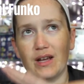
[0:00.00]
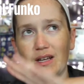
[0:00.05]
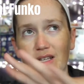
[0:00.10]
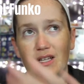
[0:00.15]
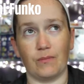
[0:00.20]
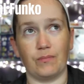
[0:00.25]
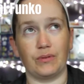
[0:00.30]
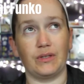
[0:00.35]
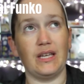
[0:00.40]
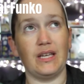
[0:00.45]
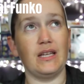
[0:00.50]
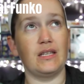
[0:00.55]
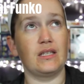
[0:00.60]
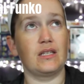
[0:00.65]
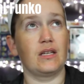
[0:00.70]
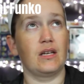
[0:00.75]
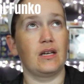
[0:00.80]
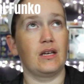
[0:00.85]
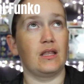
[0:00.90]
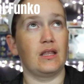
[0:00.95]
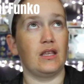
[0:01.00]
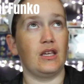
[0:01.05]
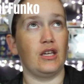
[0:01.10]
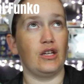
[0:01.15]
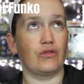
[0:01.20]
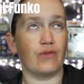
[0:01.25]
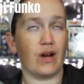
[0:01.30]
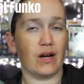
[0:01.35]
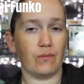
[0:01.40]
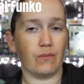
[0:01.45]
complete the
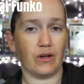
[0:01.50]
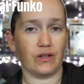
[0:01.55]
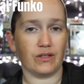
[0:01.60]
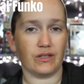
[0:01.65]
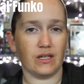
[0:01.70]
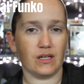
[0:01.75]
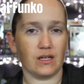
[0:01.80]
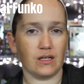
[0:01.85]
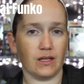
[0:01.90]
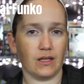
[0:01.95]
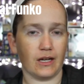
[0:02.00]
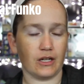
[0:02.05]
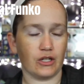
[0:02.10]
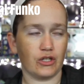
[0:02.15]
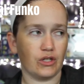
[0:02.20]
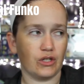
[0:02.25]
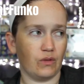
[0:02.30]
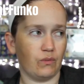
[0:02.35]
Dragon Ball Z collection,